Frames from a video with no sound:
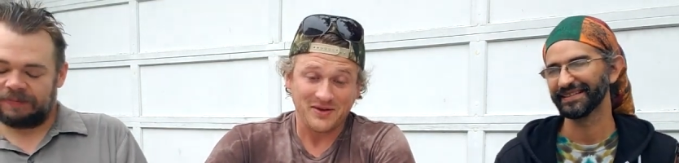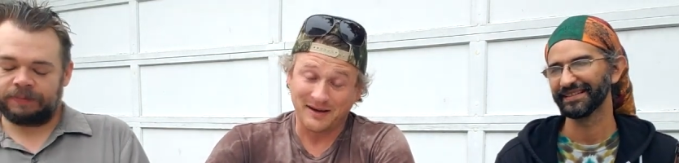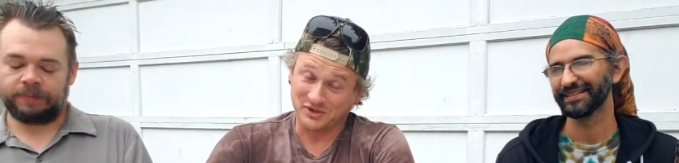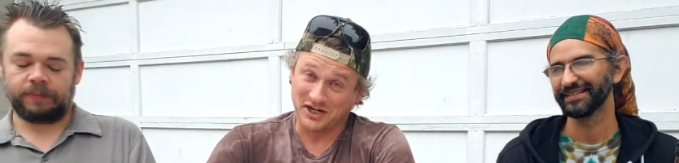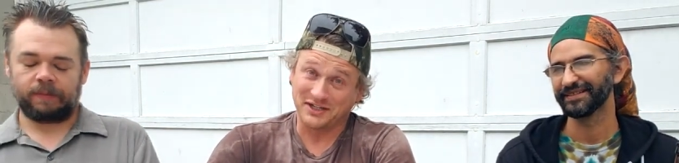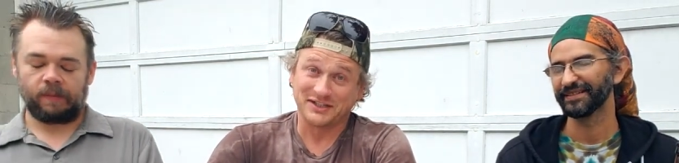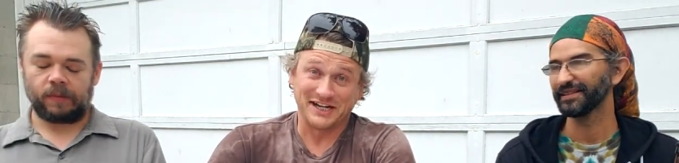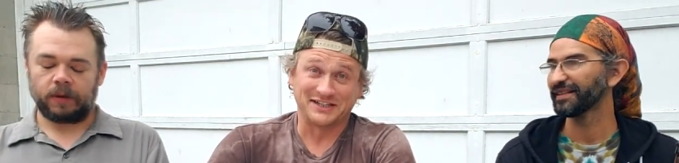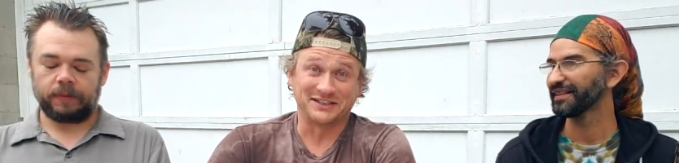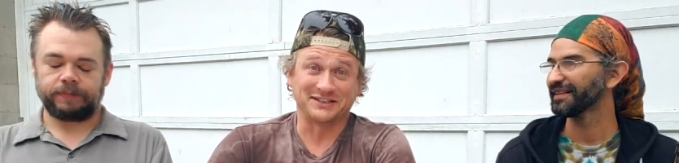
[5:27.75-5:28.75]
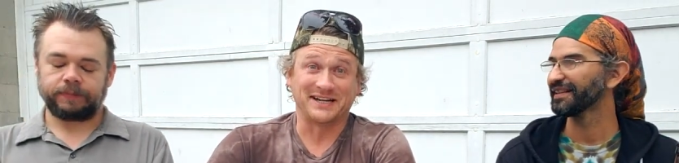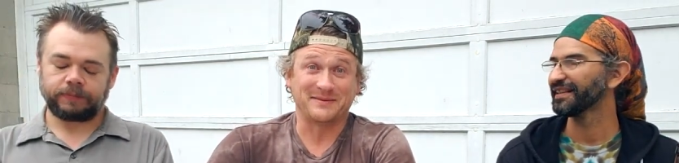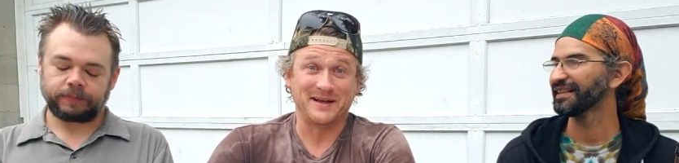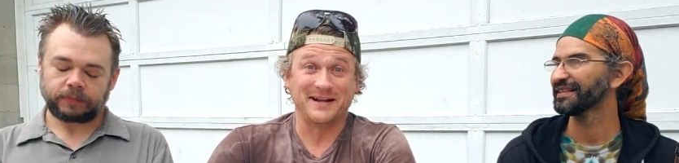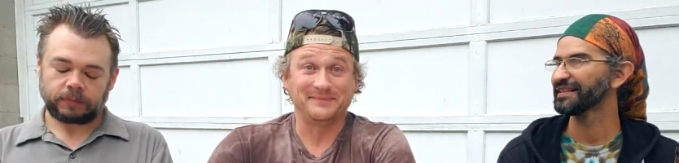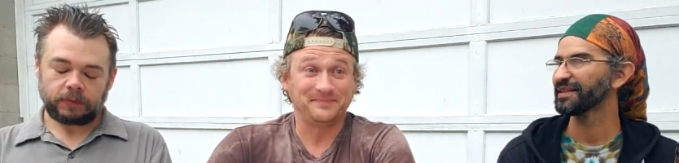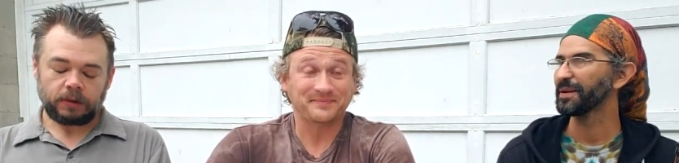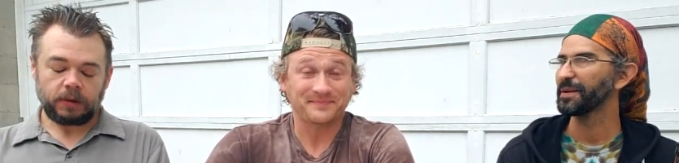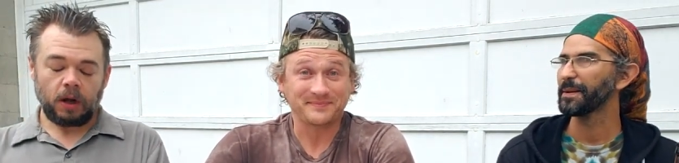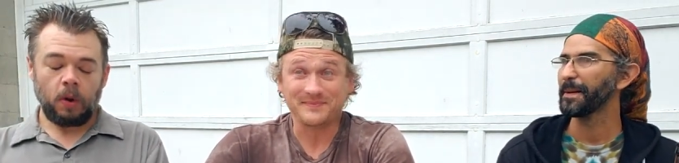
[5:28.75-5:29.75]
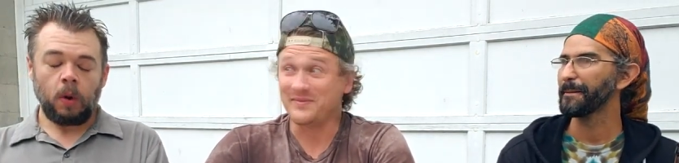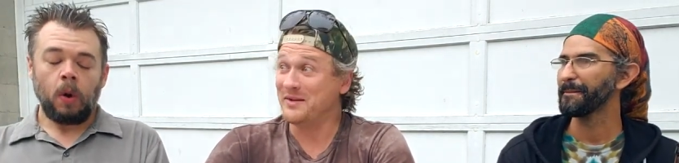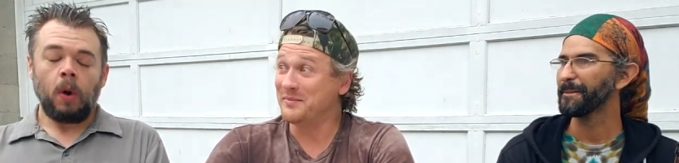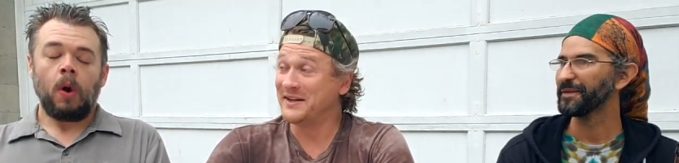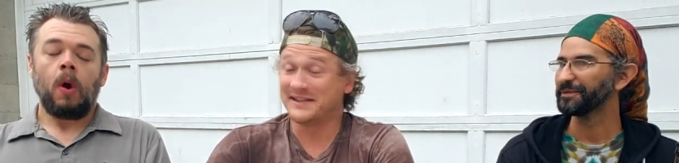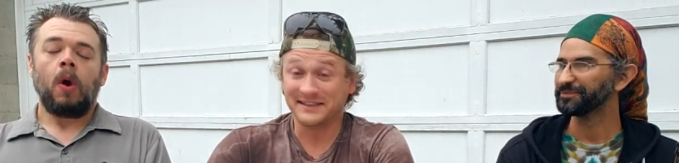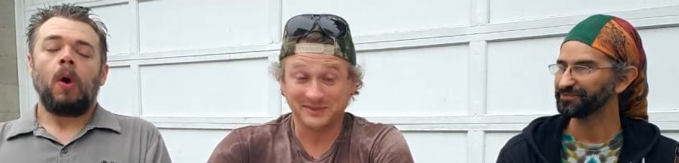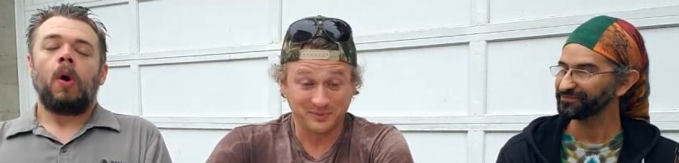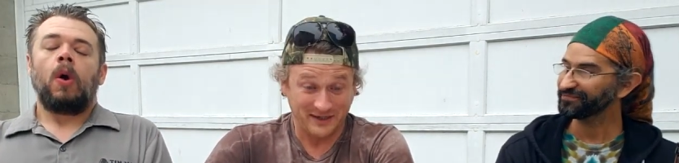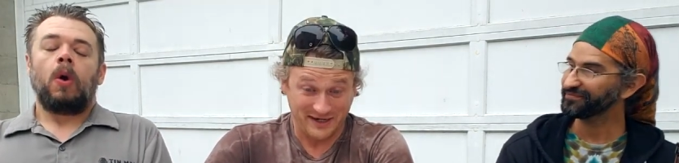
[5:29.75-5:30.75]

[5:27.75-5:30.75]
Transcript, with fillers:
Speaker 1: I'm trying to take this like a man, but this right